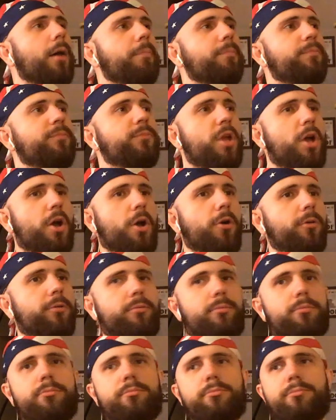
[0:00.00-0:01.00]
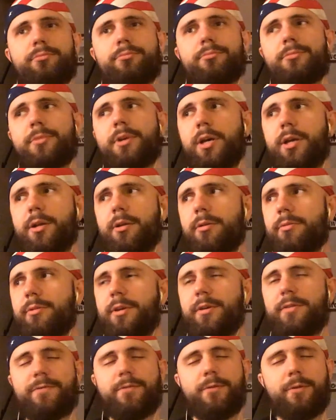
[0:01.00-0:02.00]
No, I don't
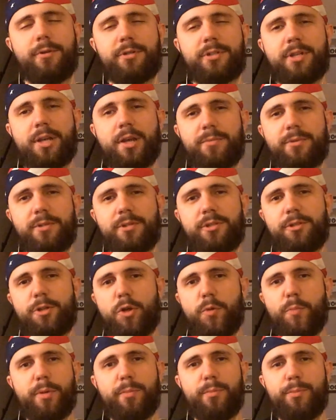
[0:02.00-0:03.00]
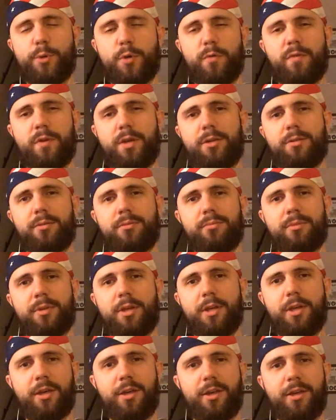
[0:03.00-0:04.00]
think Forrest Gump's a stupid movie
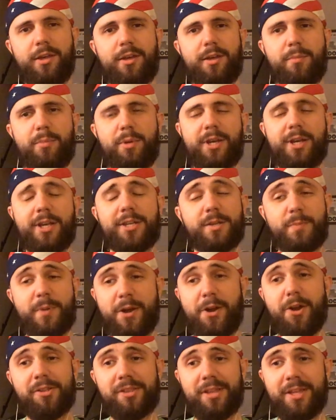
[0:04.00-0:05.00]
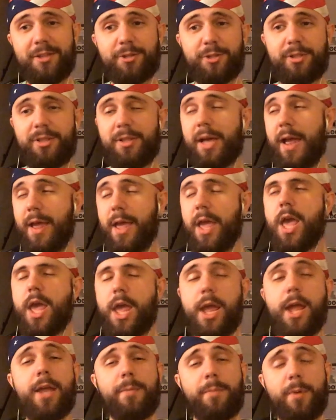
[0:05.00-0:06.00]
because apparently
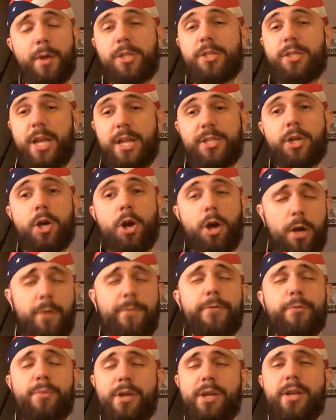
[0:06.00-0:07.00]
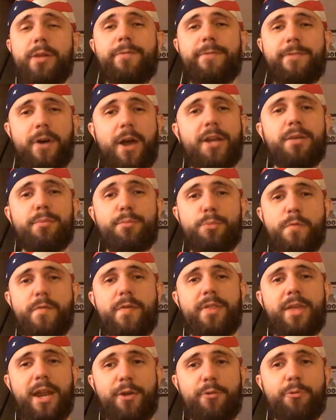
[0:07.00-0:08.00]
it's hard for me to find a movie
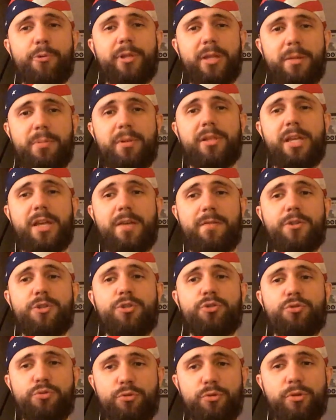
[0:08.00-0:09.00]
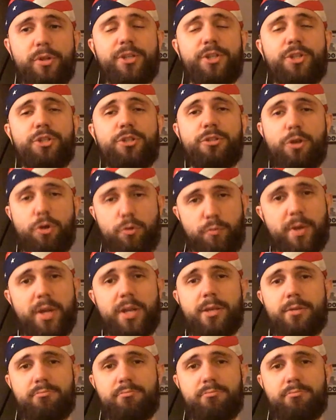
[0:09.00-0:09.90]
that I really believe is truly stupid